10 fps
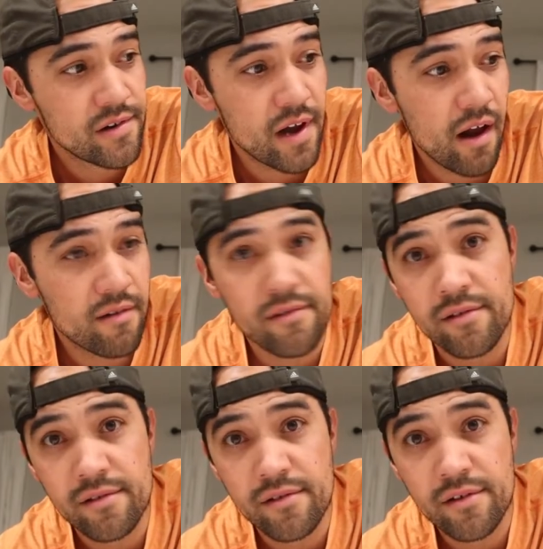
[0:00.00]
yeah,
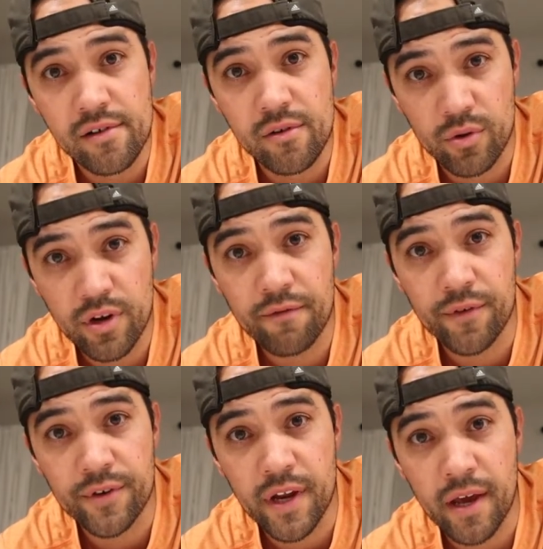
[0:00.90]
we're done
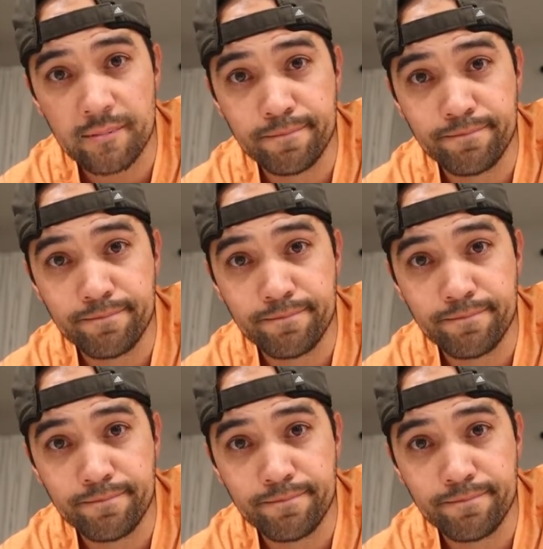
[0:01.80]
for today.